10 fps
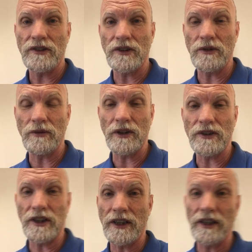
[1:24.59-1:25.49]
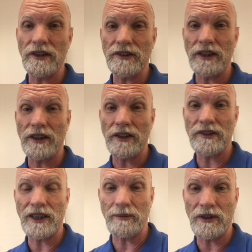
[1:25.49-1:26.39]
to taking a
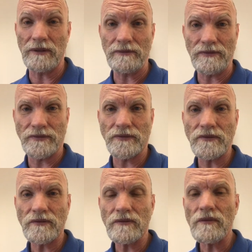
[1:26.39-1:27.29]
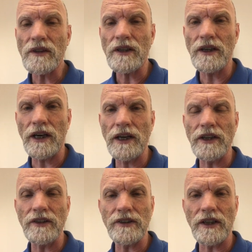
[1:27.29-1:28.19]
tablet.
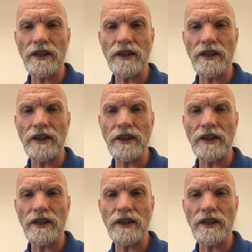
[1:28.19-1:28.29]
And